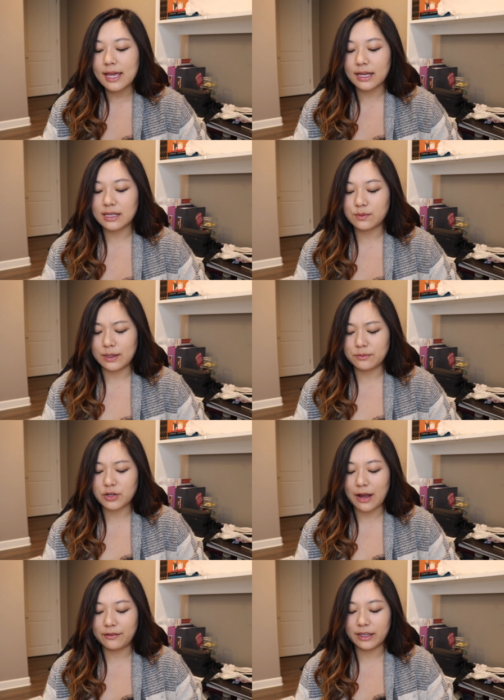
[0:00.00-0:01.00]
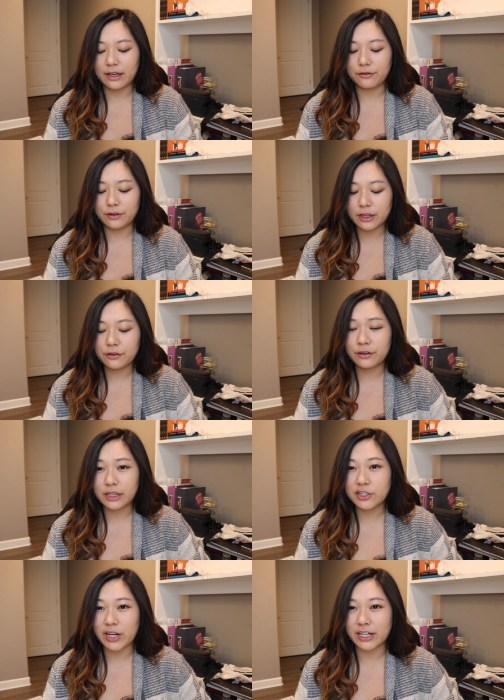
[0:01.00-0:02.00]
because when I'm traveling, I really,
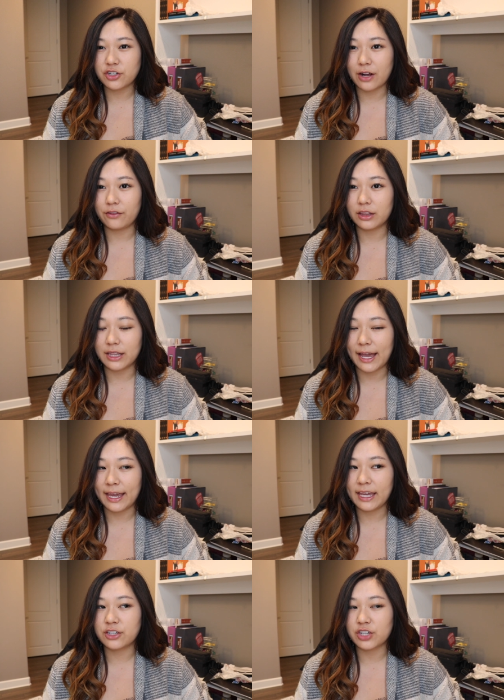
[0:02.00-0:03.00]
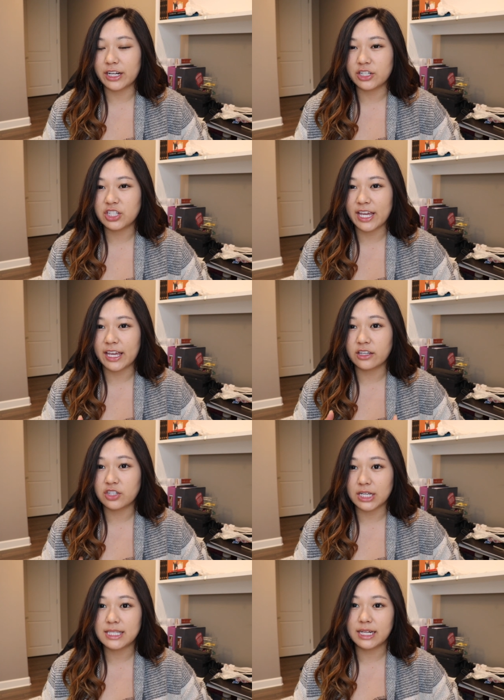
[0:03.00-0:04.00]
really try to travel light and try to
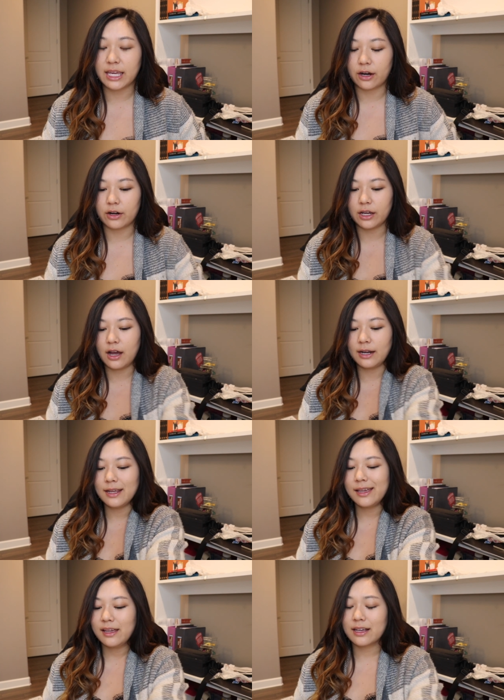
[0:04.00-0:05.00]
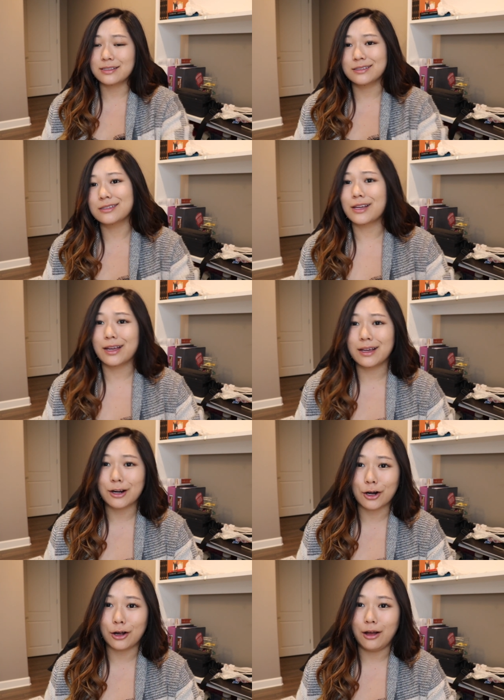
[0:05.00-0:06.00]
take just a carry-on because
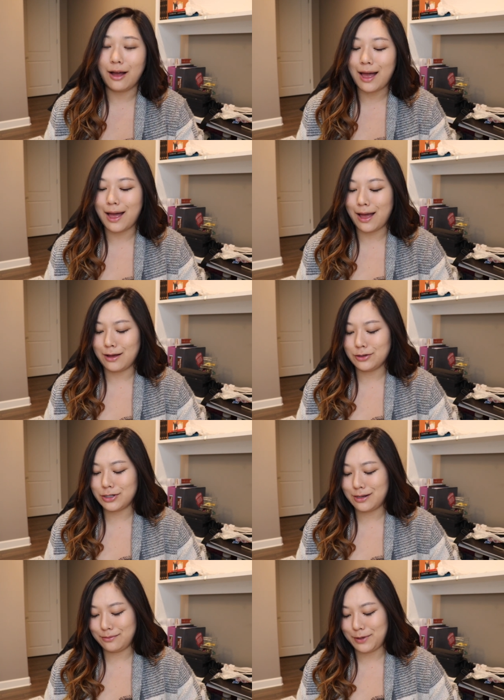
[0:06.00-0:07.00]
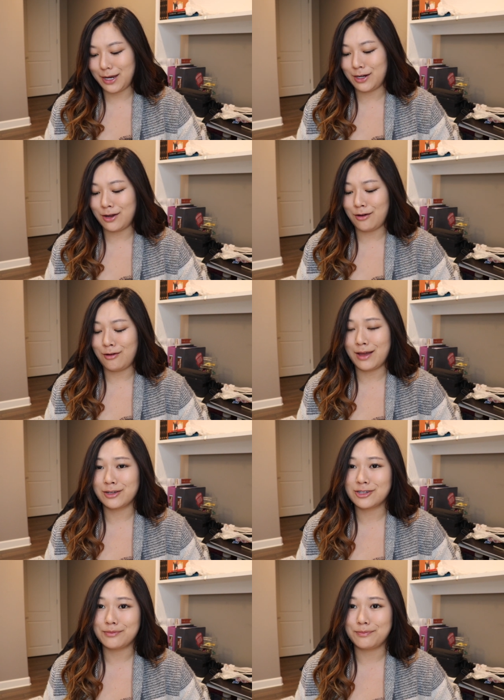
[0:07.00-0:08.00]
girl, I'm trying to pay no
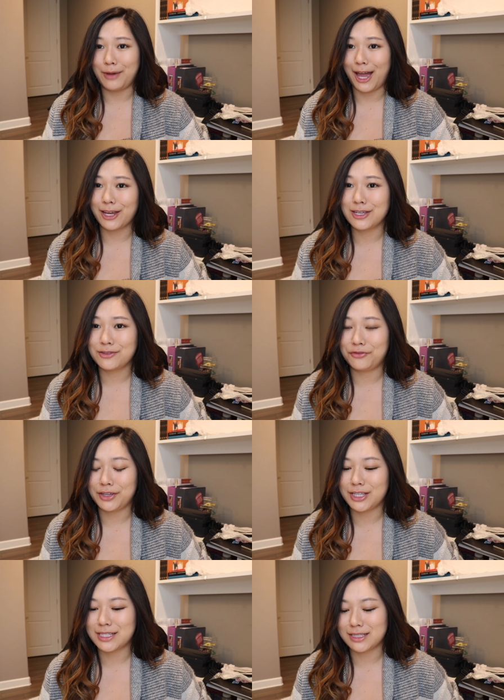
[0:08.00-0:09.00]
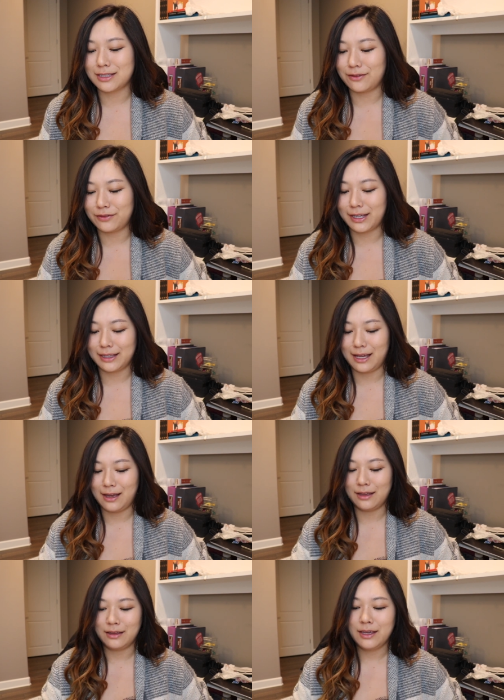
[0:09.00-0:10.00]
extra baggage fees and stuff like
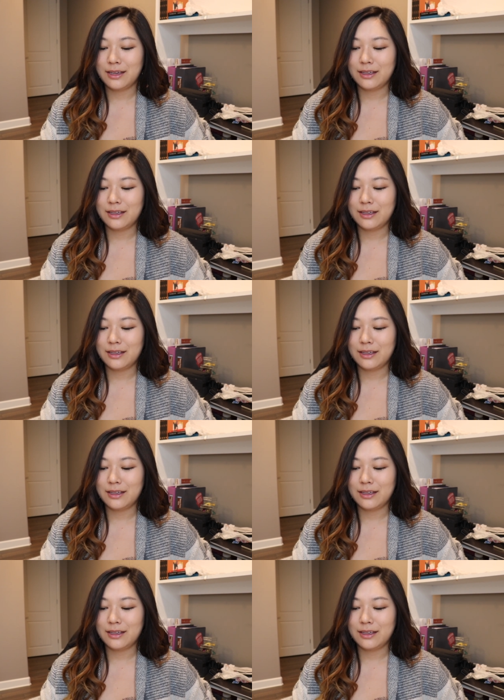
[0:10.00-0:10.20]
that.